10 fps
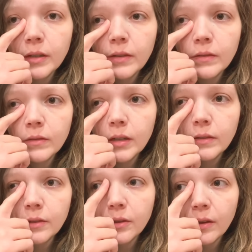even
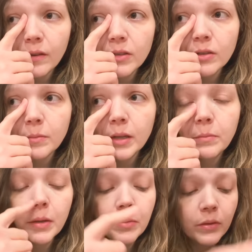even though you have so many
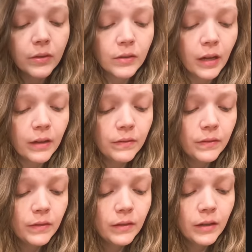people in your life
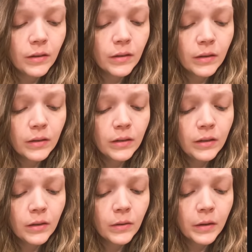you know that
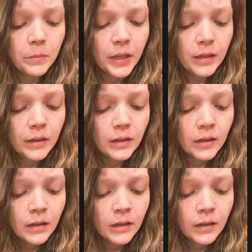you know what i mean